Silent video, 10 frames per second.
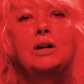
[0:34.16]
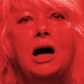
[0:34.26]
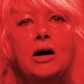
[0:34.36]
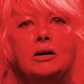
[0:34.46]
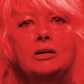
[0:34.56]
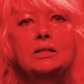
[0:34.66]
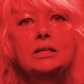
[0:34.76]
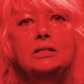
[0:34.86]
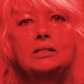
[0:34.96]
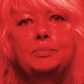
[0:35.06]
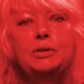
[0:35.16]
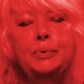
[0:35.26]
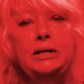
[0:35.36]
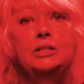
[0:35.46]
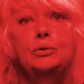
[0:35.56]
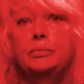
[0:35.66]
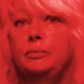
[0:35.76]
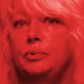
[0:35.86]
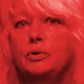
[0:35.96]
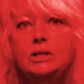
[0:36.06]
hierarchies between
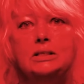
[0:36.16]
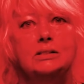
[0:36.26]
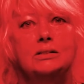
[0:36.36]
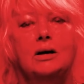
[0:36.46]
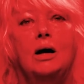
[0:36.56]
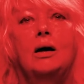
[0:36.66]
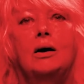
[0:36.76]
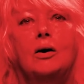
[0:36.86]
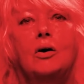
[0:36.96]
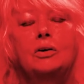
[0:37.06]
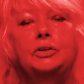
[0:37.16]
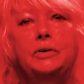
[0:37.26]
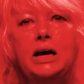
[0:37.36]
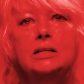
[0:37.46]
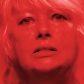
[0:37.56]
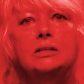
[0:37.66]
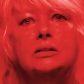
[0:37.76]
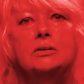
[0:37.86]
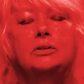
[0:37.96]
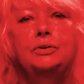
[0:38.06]
human bodies are
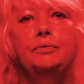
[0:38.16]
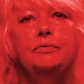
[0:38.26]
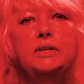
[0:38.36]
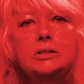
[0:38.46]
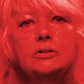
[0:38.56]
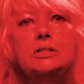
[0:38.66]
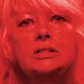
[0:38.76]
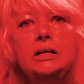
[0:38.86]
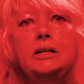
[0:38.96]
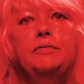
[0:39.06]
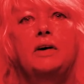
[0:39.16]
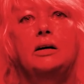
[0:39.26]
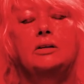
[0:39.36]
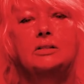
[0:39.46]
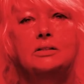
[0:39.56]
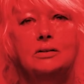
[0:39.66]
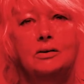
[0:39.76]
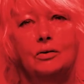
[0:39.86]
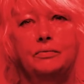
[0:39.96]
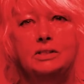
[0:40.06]
created through visual signifiers
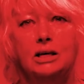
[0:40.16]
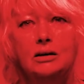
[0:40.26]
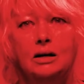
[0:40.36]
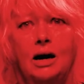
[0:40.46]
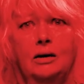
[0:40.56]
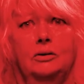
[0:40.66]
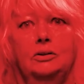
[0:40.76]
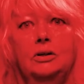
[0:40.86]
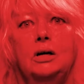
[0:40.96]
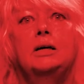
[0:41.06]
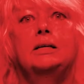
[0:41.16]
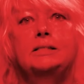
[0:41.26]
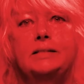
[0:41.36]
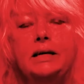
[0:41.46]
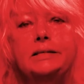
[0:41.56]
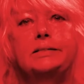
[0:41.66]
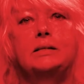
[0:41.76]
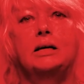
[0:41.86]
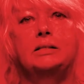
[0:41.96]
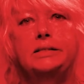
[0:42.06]
of skin color, sex, and